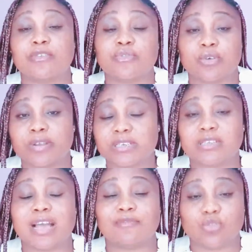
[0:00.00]
If you
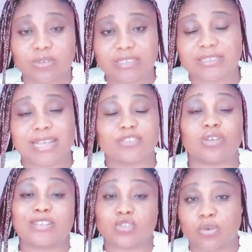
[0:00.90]
already have done that,
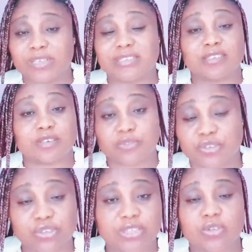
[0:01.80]
you can store it in your
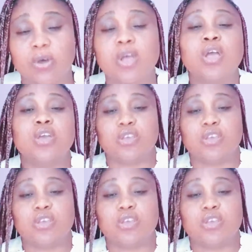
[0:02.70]
refrigerator.